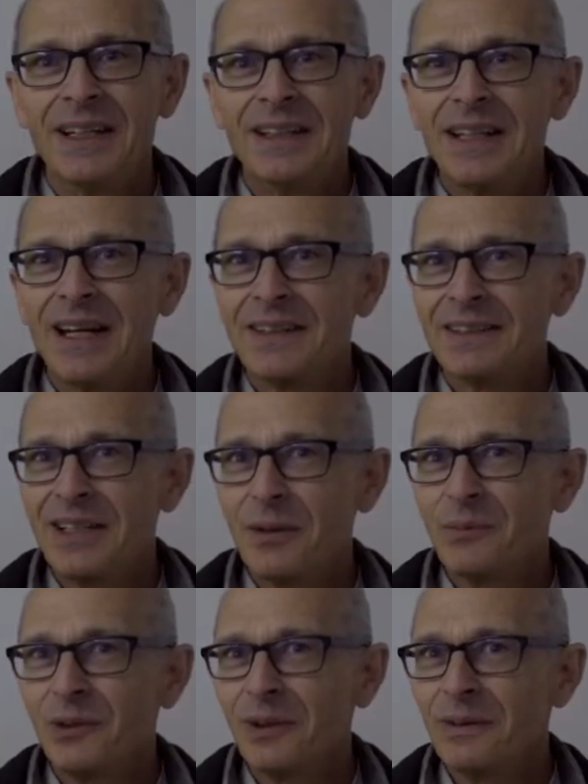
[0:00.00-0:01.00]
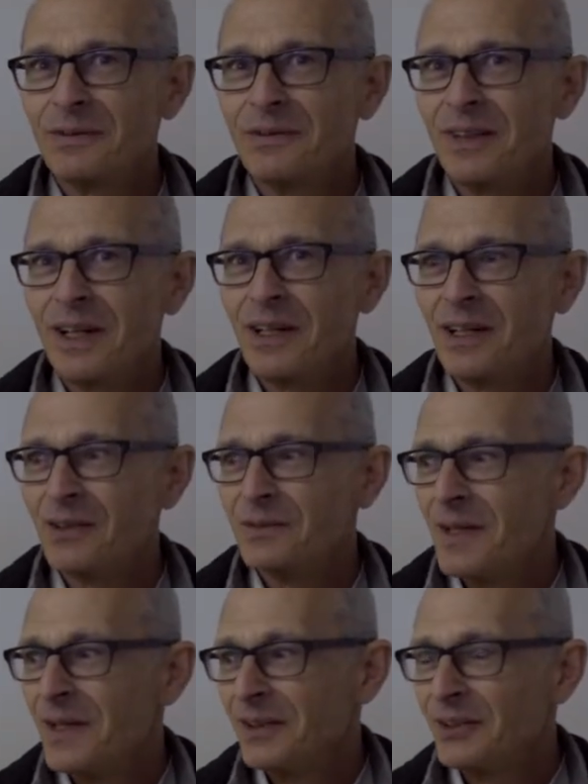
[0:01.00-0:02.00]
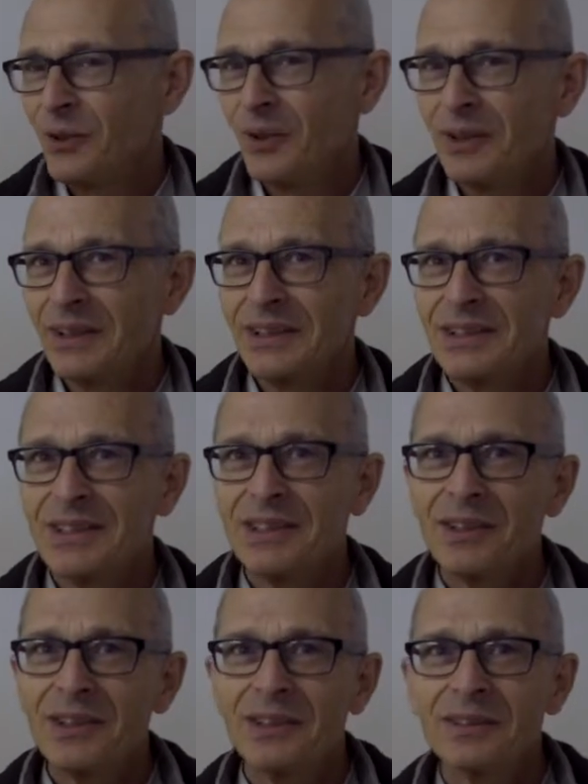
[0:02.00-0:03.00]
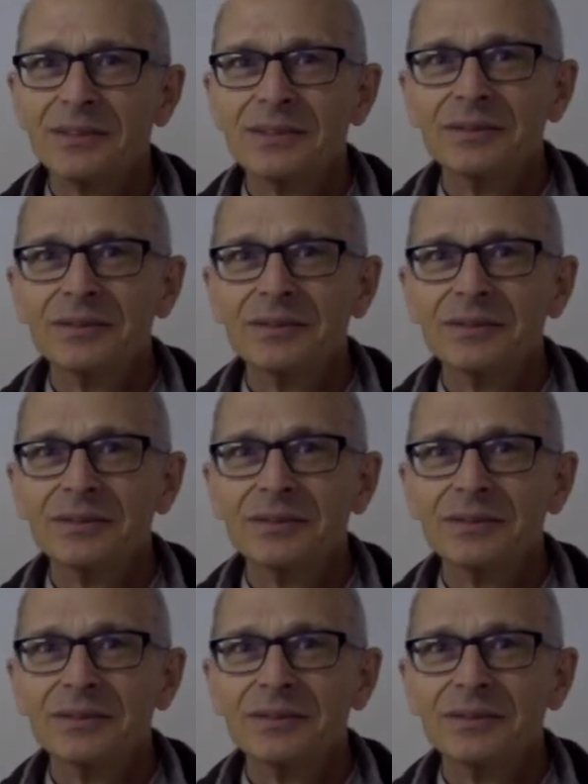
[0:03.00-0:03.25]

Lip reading: Yeah, the number of toilets in the